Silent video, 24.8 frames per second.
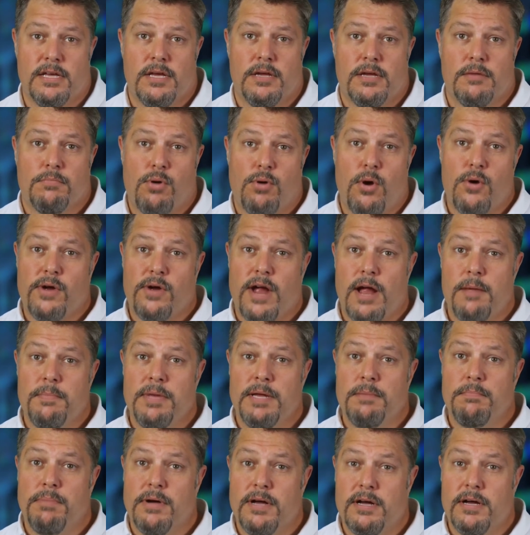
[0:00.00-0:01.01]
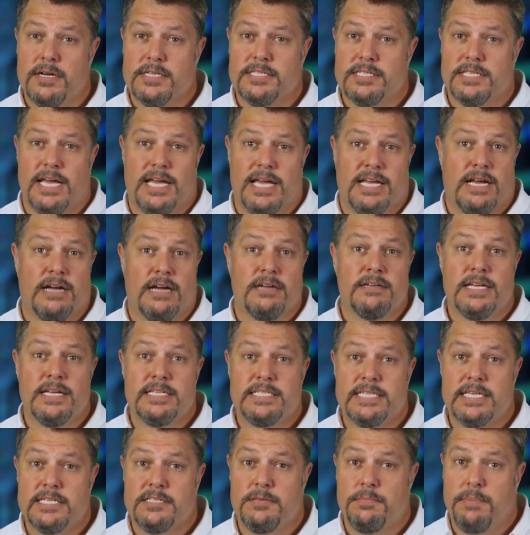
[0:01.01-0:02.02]
Programming bugs and
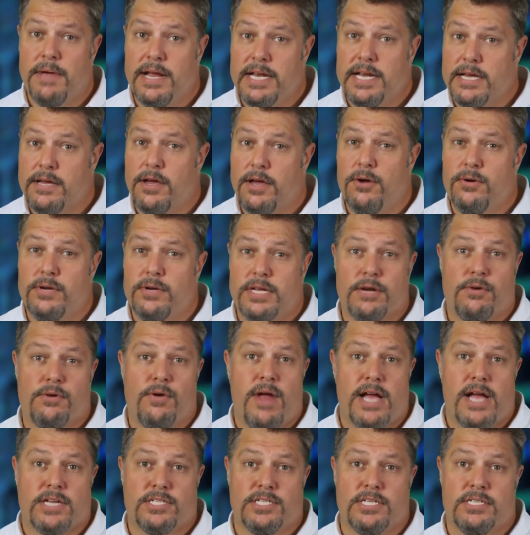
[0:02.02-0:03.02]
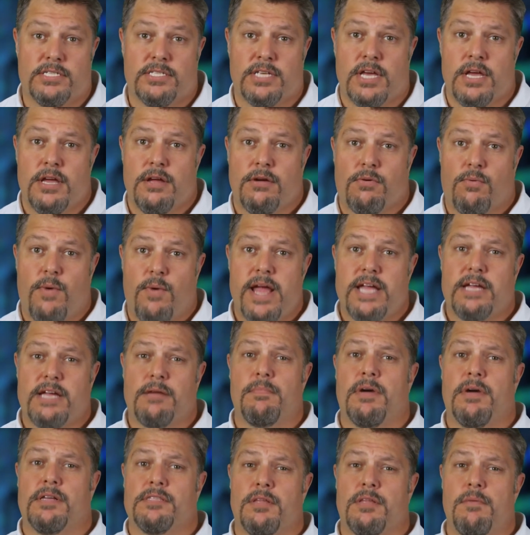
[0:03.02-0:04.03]
unanticipated code interactions rank
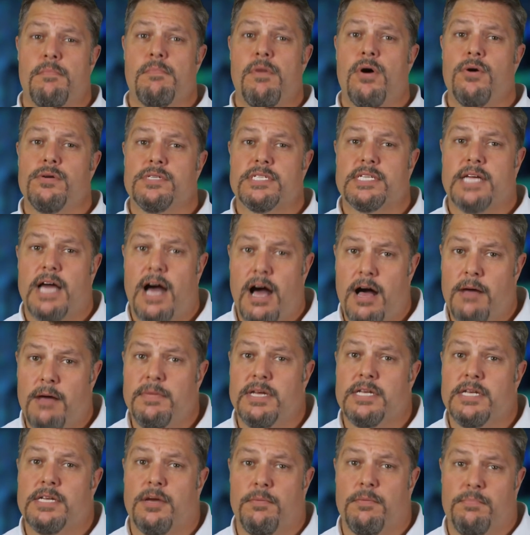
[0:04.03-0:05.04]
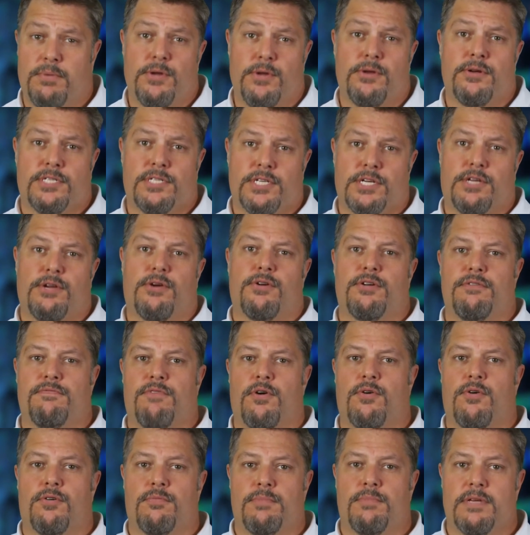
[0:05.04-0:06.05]
among the most common computer security
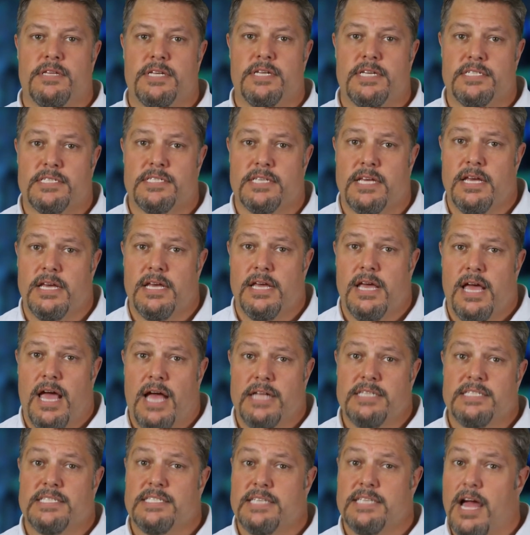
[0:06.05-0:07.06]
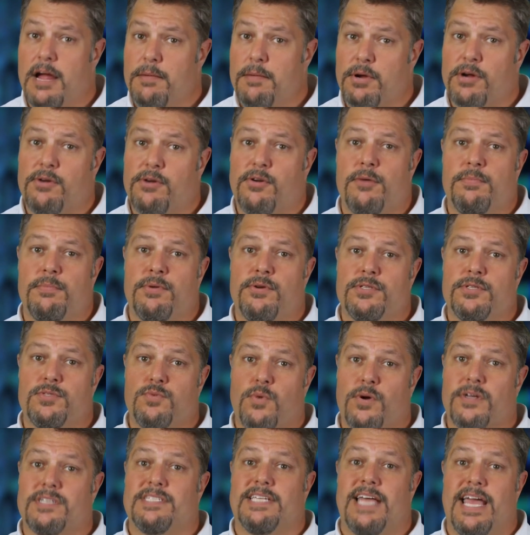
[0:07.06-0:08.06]
vulnerabilities, and cyber criminals
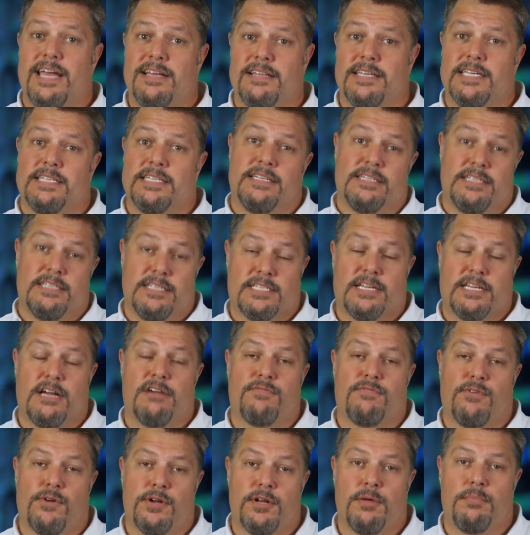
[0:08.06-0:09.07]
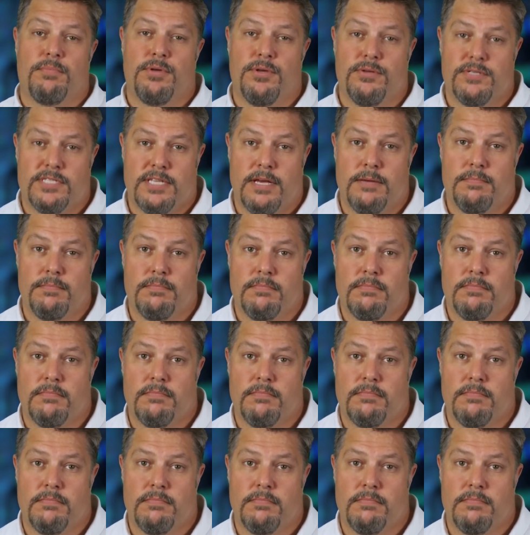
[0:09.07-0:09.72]
work daily to discover and abuse them.